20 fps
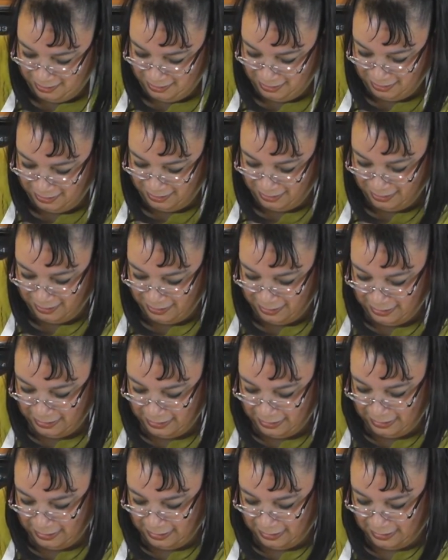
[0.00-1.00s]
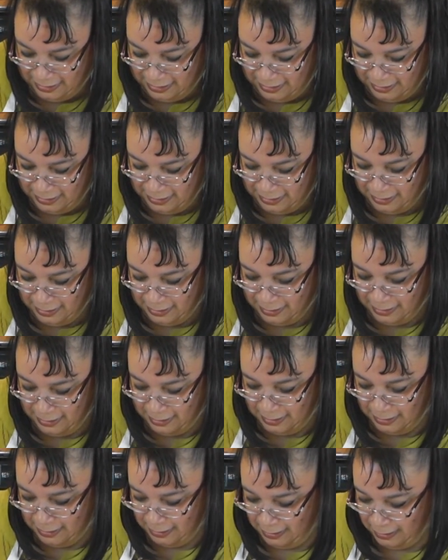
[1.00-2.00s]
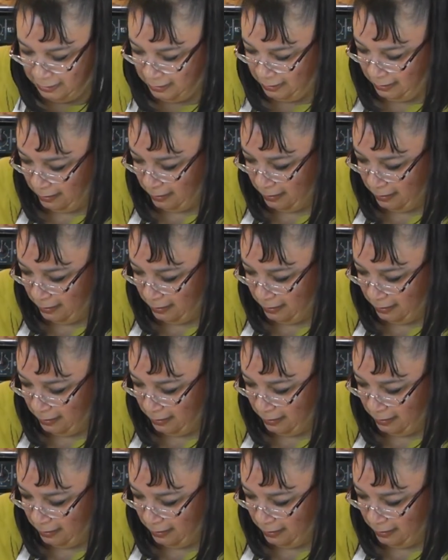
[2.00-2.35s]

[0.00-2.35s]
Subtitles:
(no one is talking)